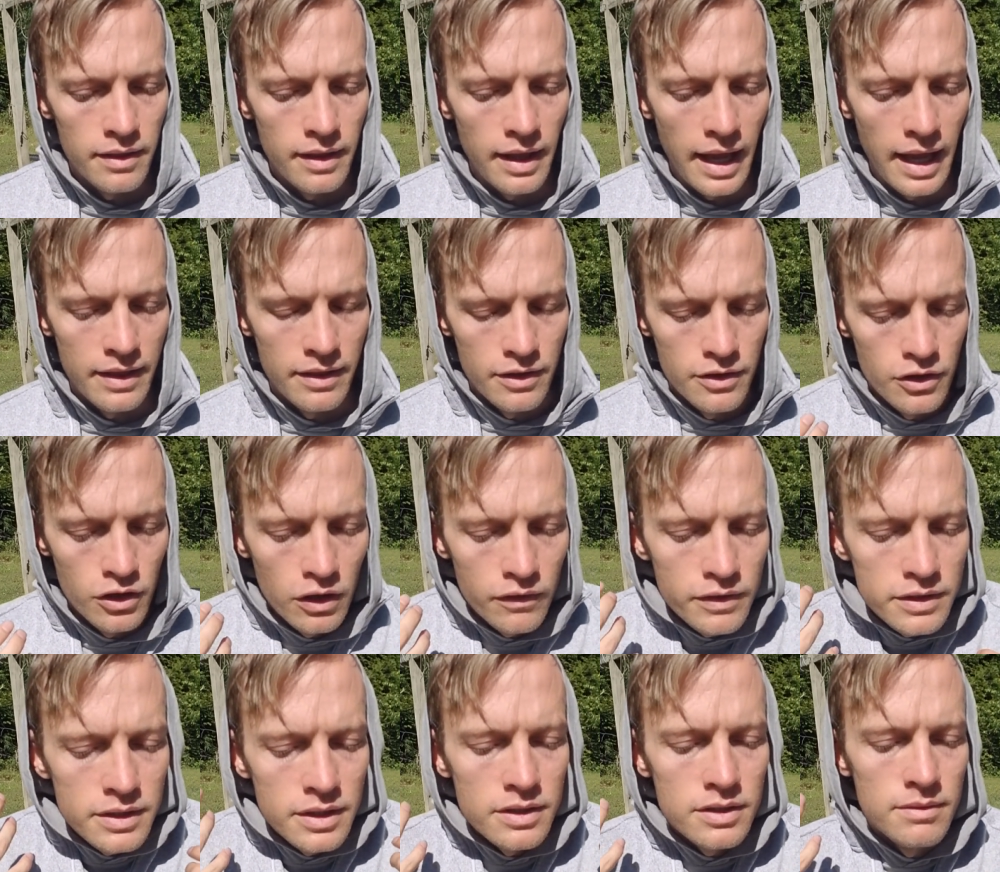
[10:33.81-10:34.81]
and the nervous
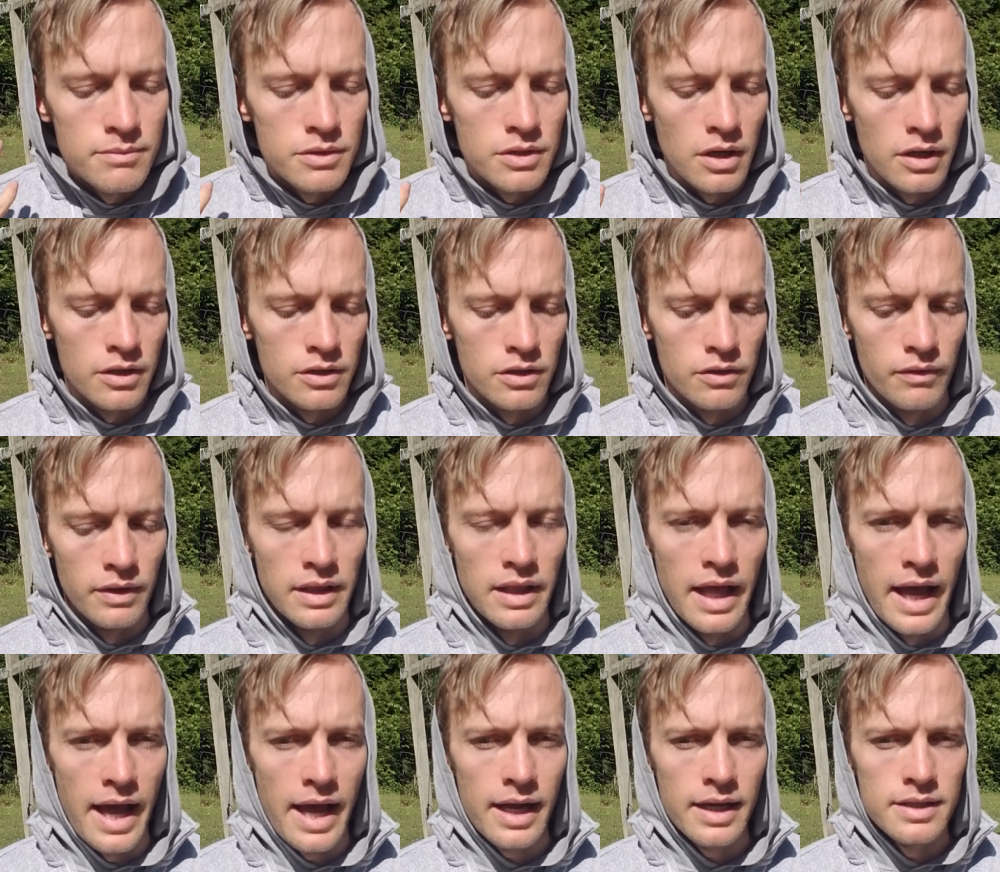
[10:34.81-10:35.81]
system started to
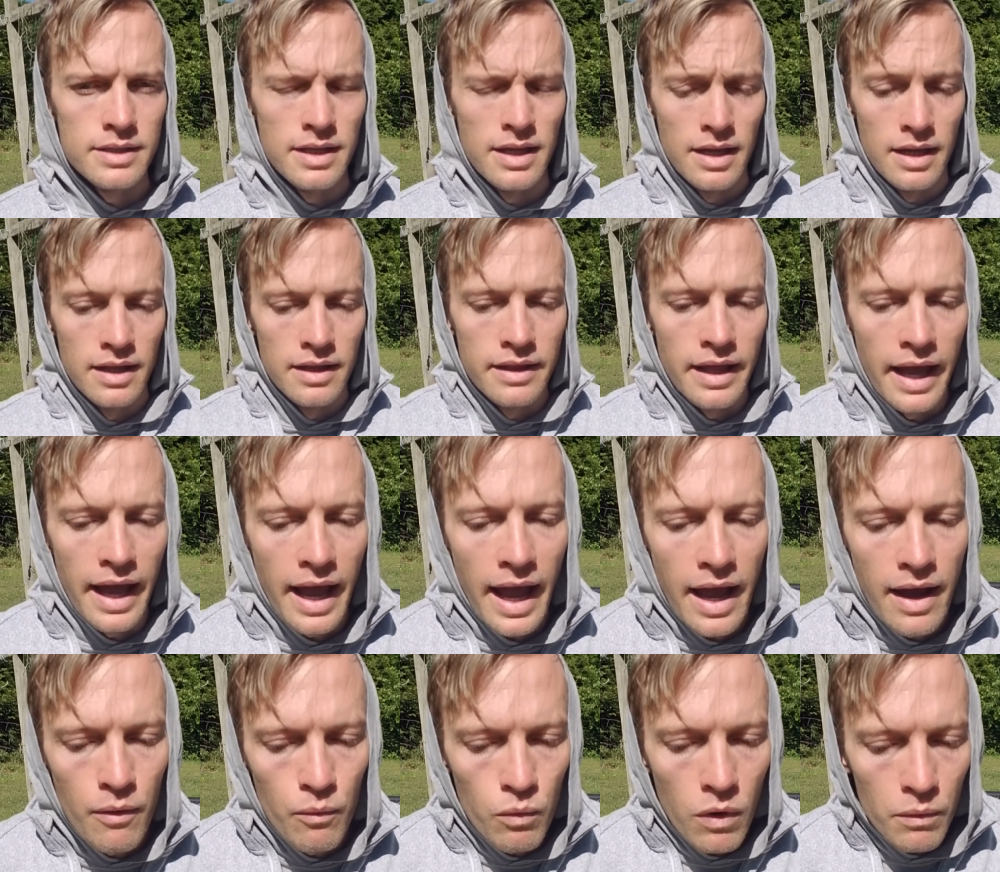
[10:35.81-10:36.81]
relax, that
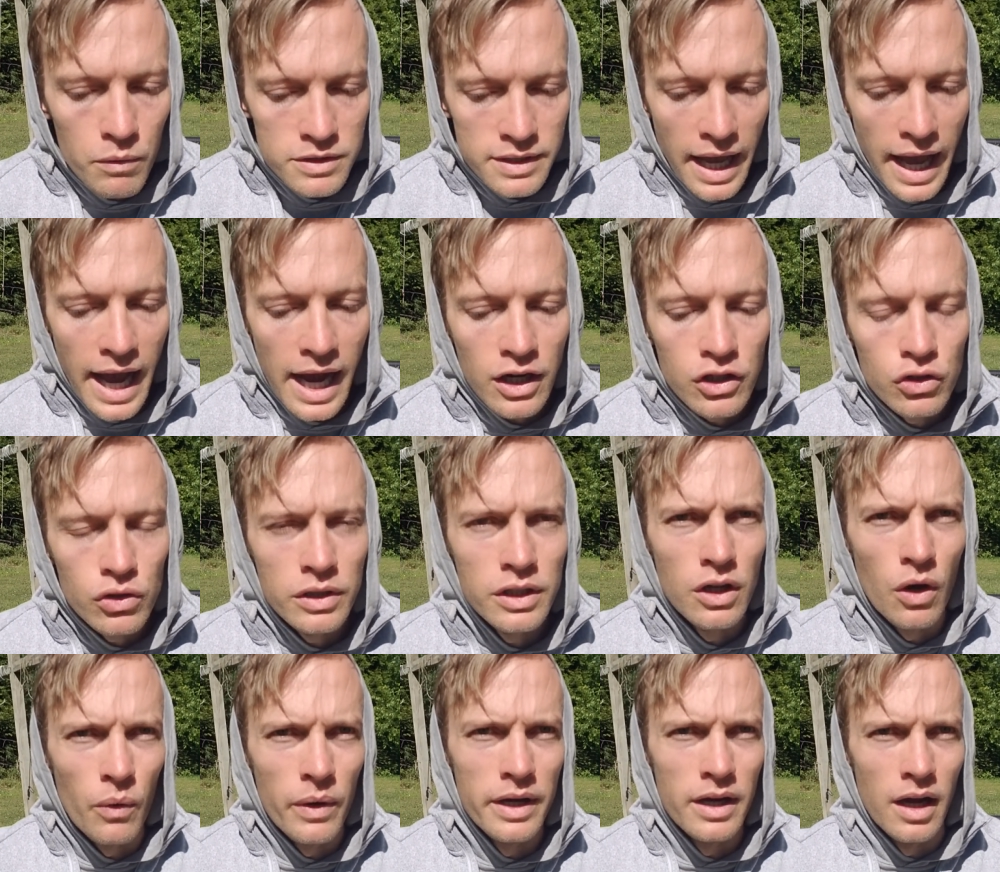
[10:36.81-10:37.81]
what was actually
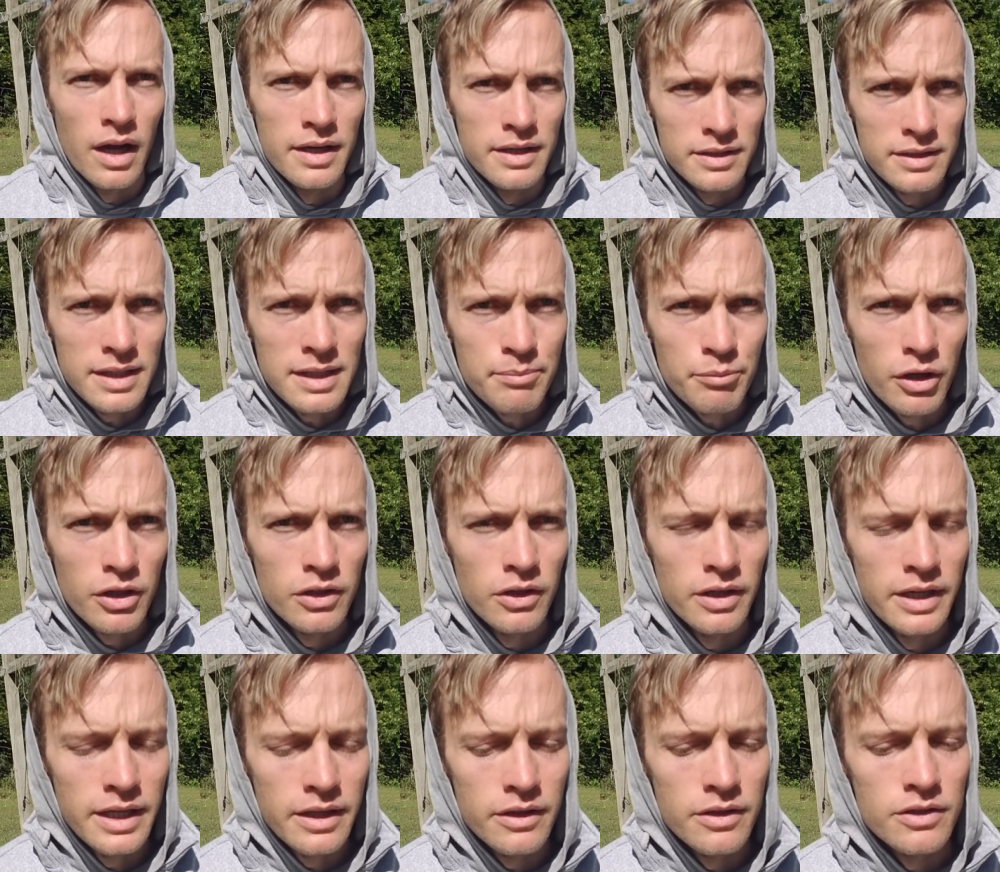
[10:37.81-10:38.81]
going on deep
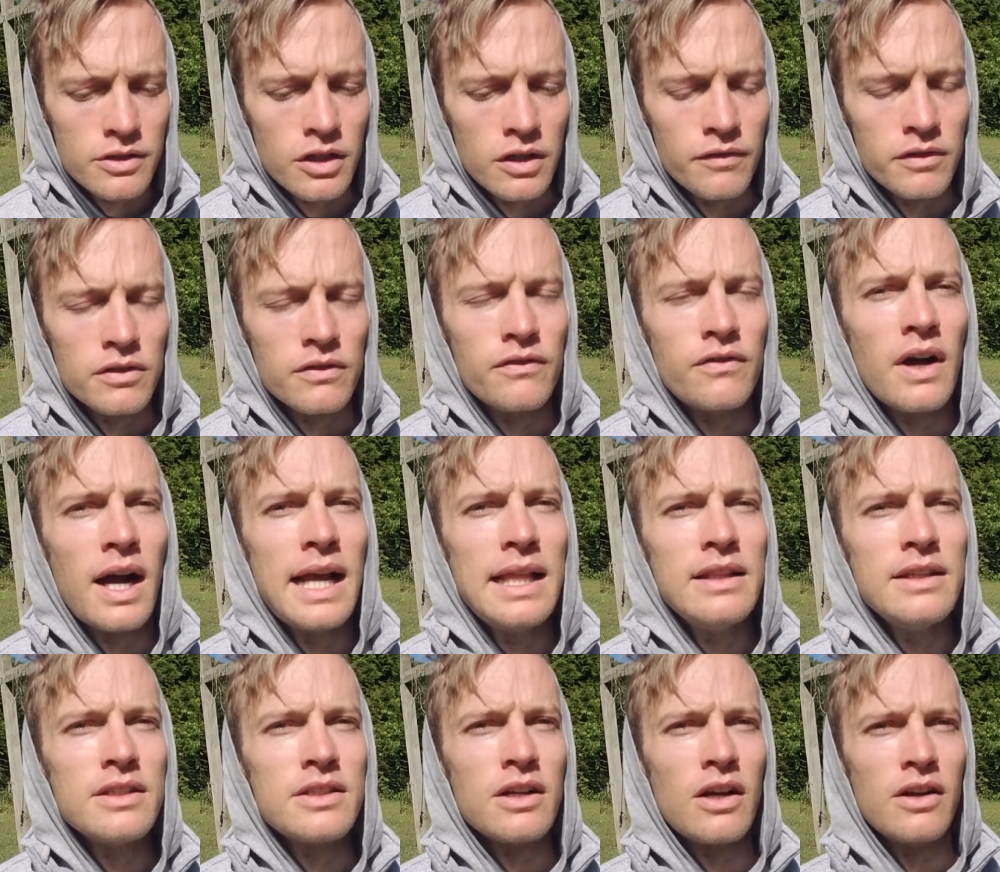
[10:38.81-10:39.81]
underneath the surface
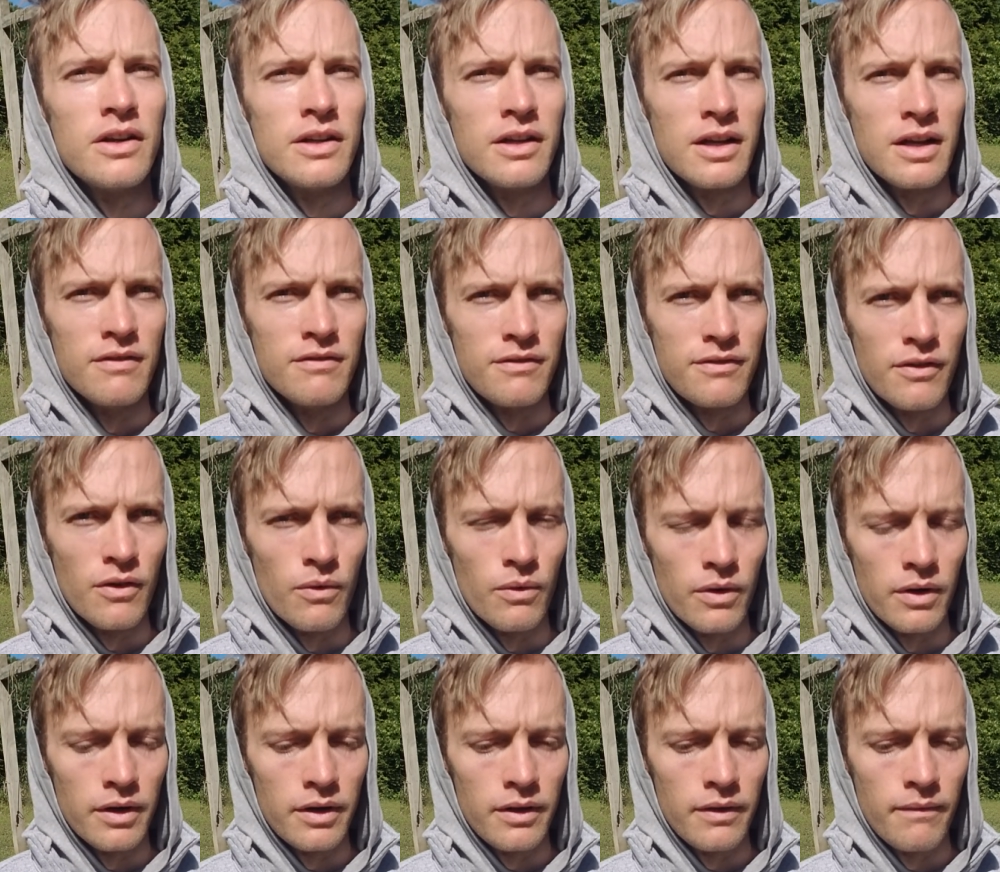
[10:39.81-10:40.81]
finally started to come forward,